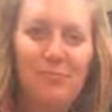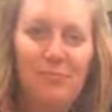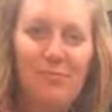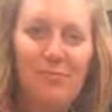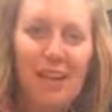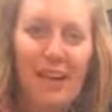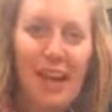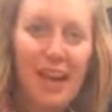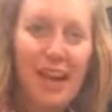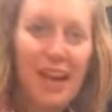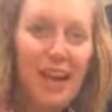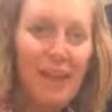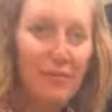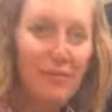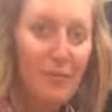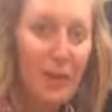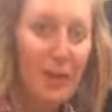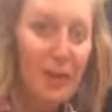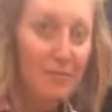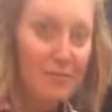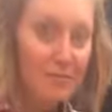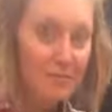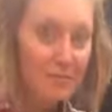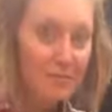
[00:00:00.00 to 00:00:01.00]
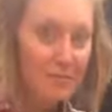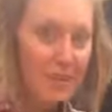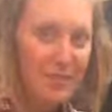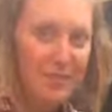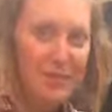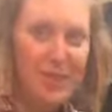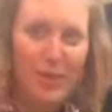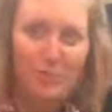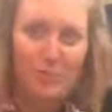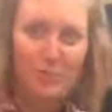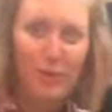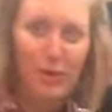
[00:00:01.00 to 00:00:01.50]
I've
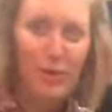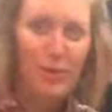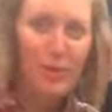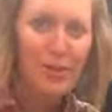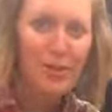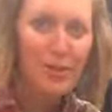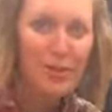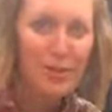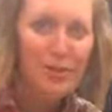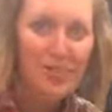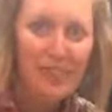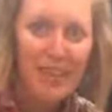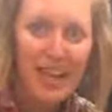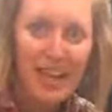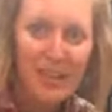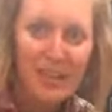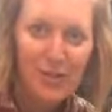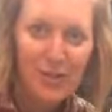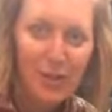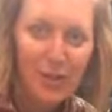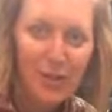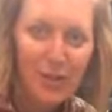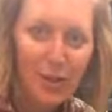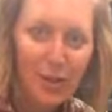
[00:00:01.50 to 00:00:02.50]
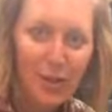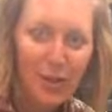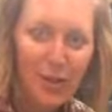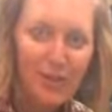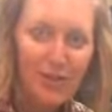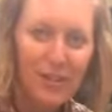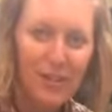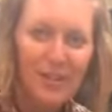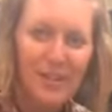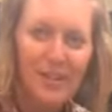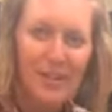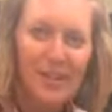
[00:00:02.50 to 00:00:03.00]
got more questions, answers for you.
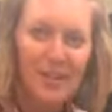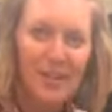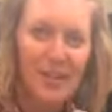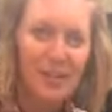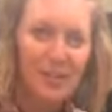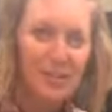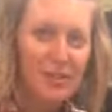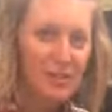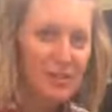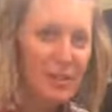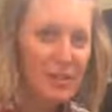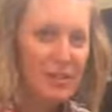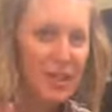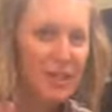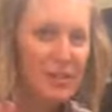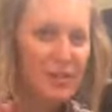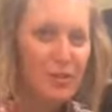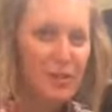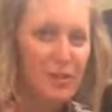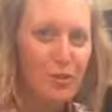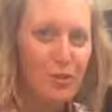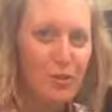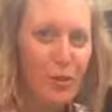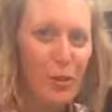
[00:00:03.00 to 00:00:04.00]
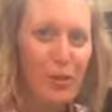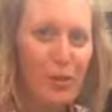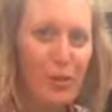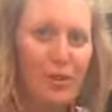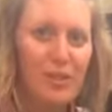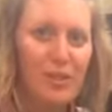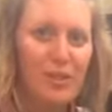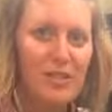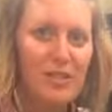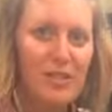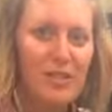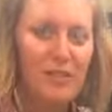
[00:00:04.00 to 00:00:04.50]
I'll do like 2 more
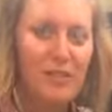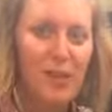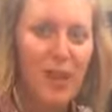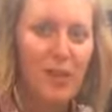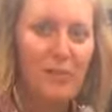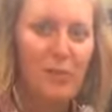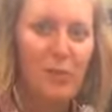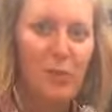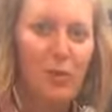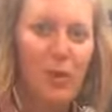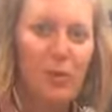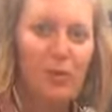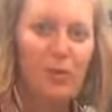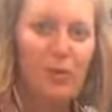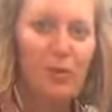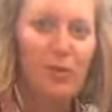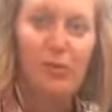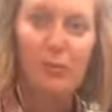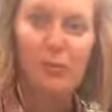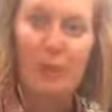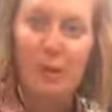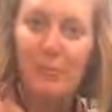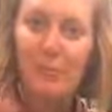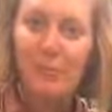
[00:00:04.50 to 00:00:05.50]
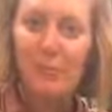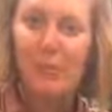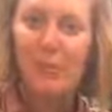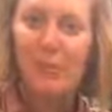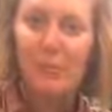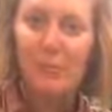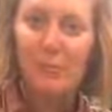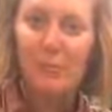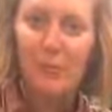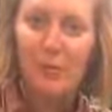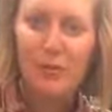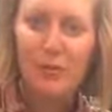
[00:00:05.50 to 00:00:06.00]
questions if you have a question. Remember, you can
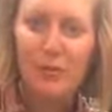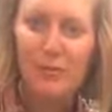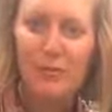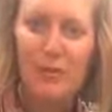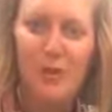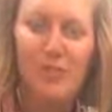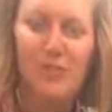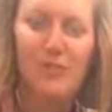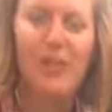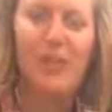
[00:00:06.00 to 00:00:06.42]
get bonus points for